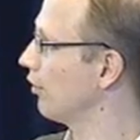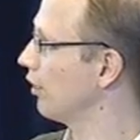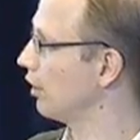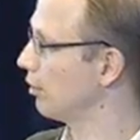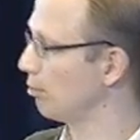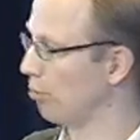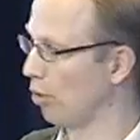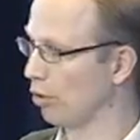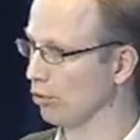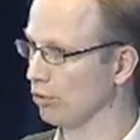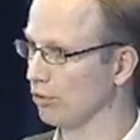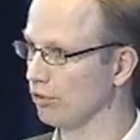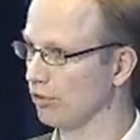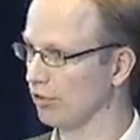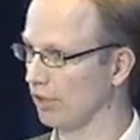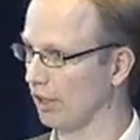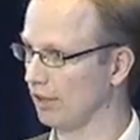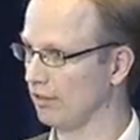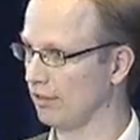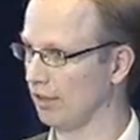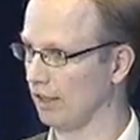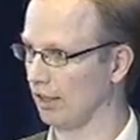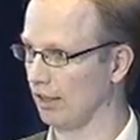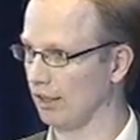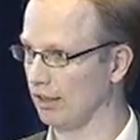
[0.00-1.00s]
of this motion
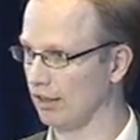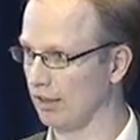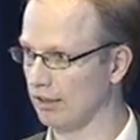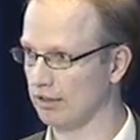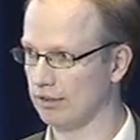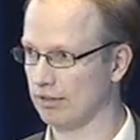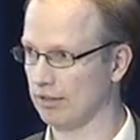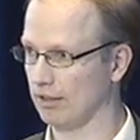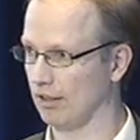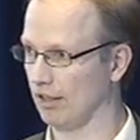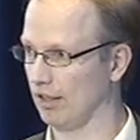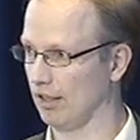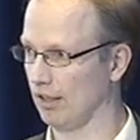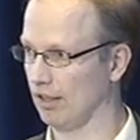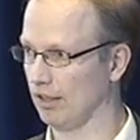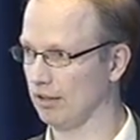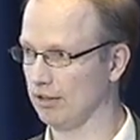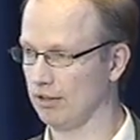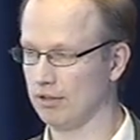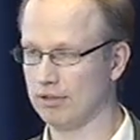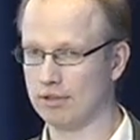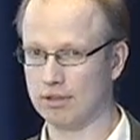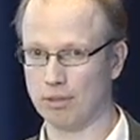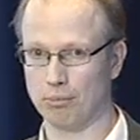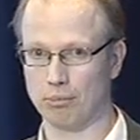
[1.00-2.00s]
sensing in this uh,
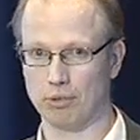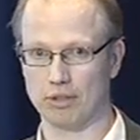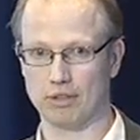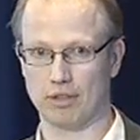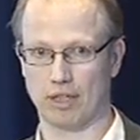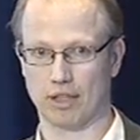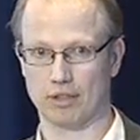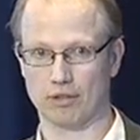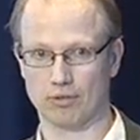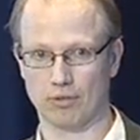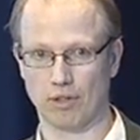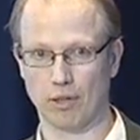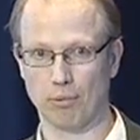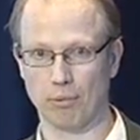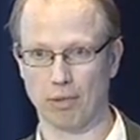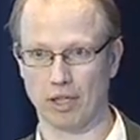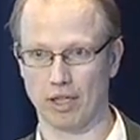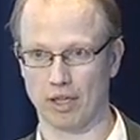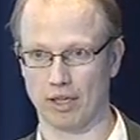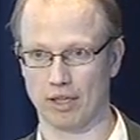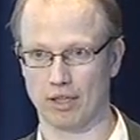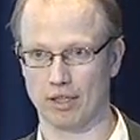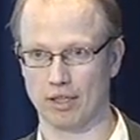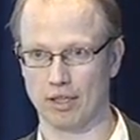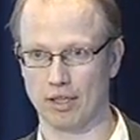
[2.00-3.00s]
system is
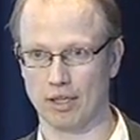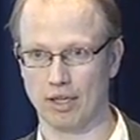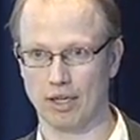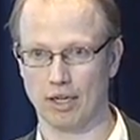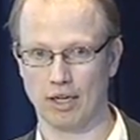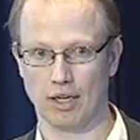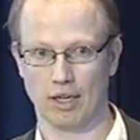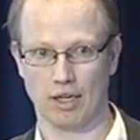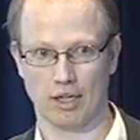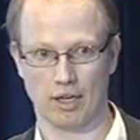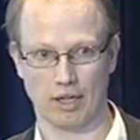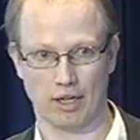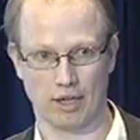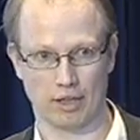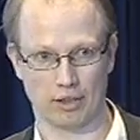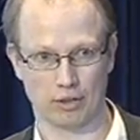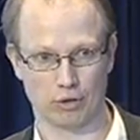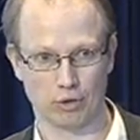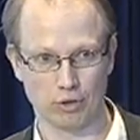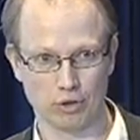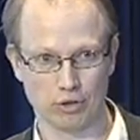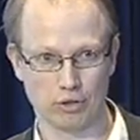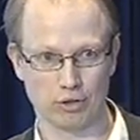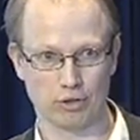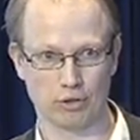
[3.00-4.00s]
extremely uh,
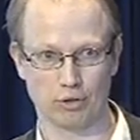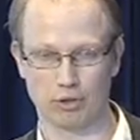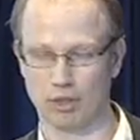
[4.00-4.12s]
good.